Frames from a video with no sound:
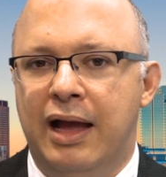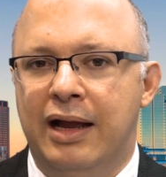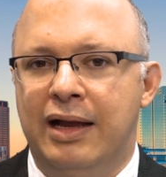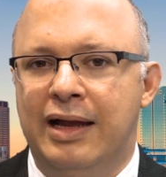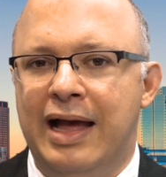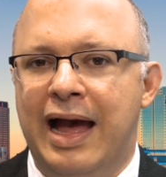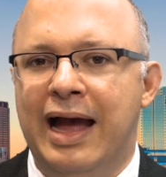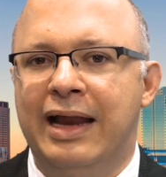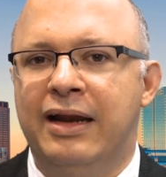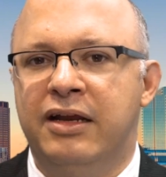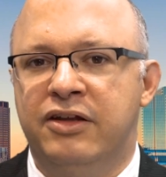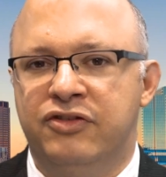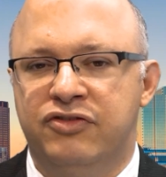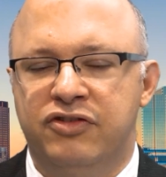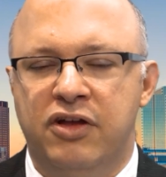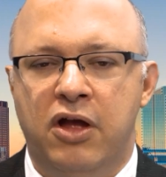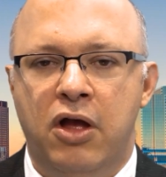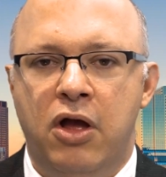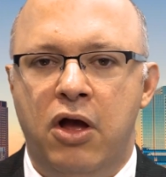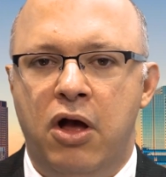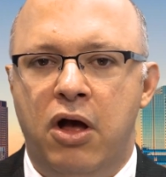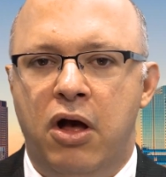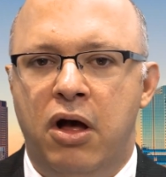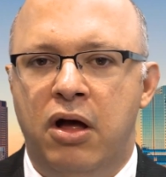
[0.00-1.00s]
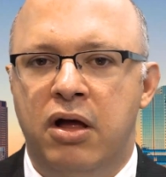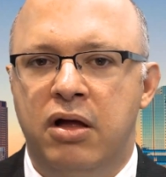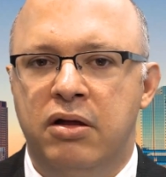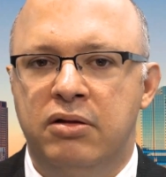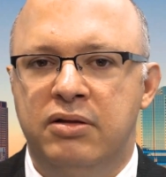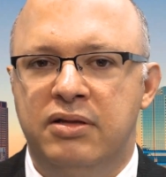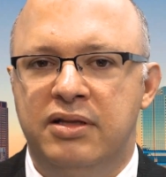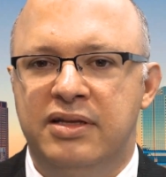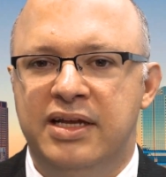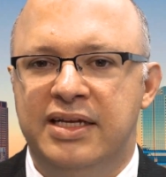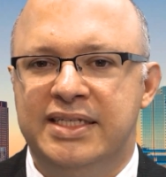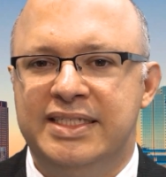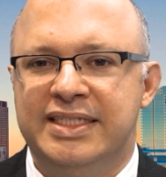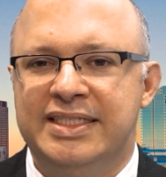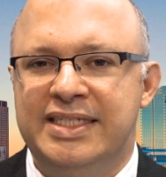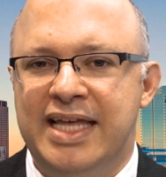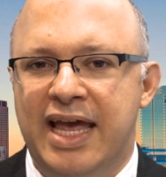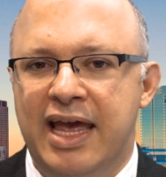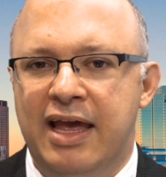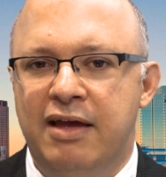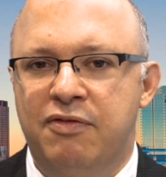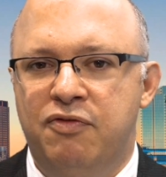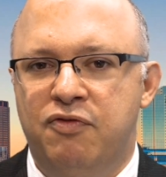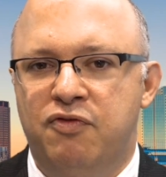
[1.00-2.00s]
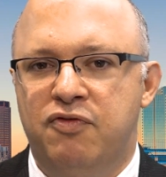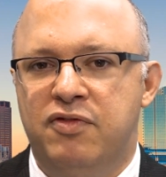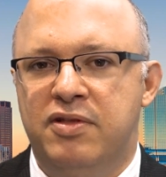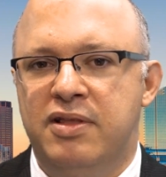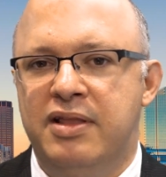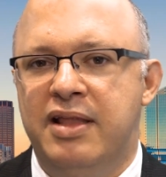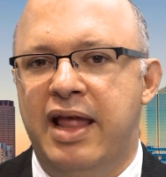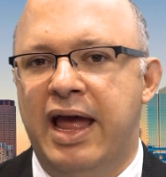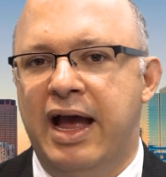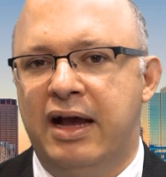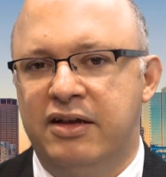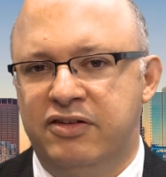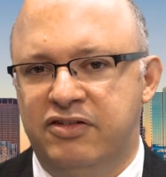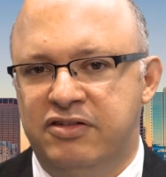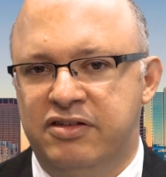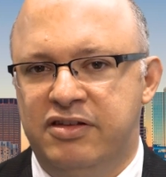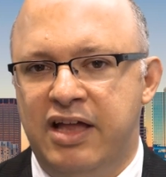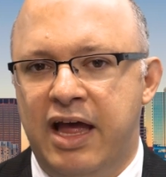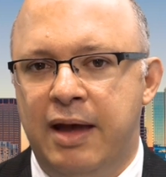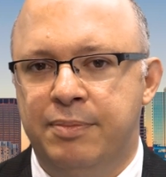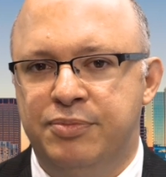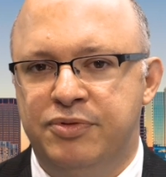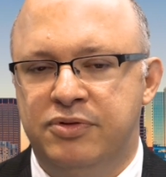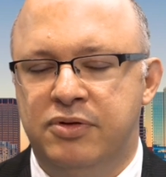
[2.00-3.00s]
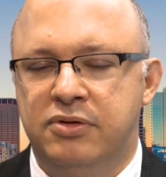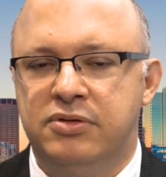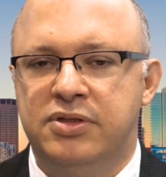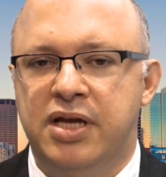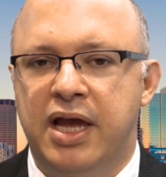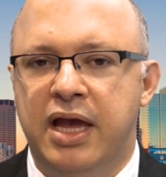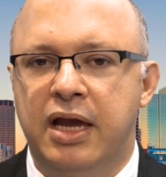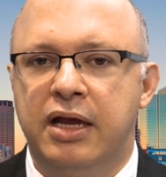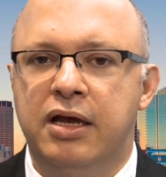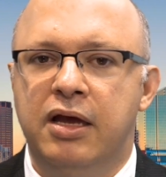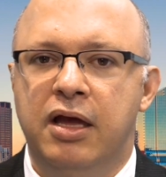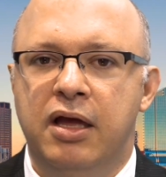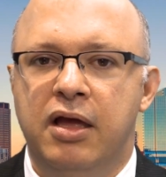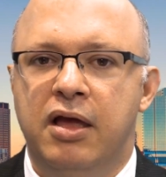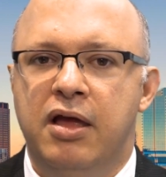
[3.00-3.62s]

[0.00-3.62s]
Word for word: guidance on the safe next steps to take